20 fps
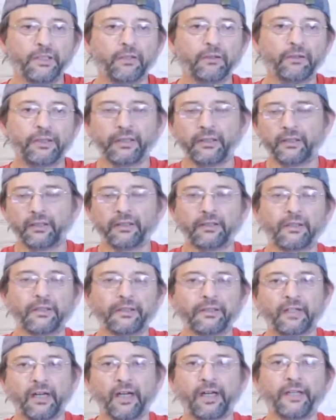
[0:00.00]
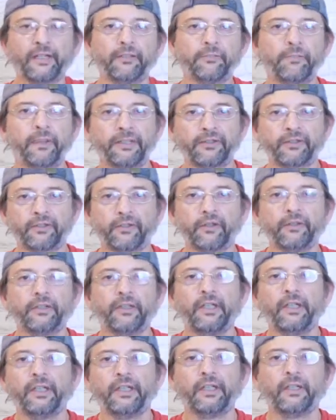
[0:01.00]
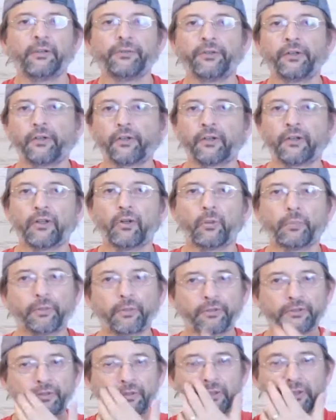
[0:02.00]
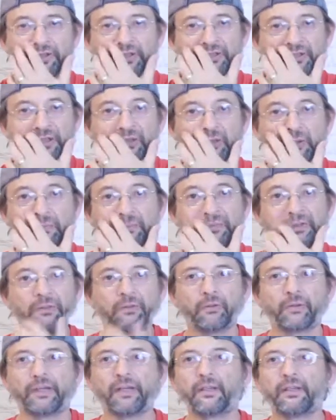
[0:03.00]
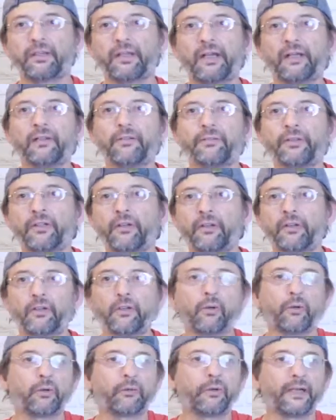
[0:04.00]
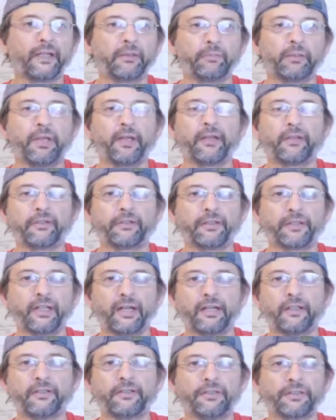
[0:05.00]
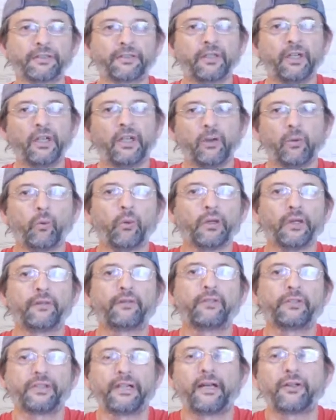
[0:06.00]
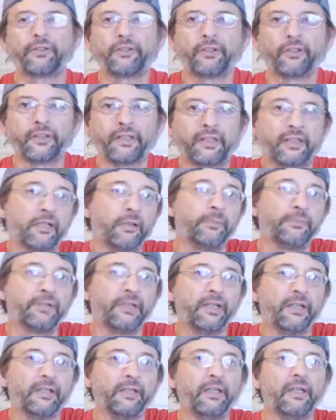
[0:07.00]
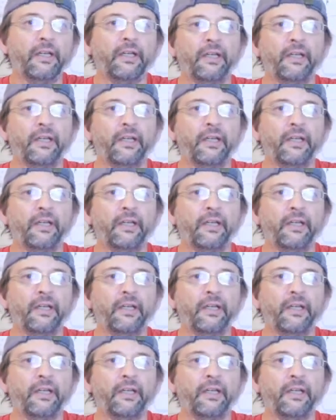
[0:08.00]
get assigned based on if you're the low person on the totem, you'll get kind of the lower ranked players, and kind of just whatever's out there that comes in,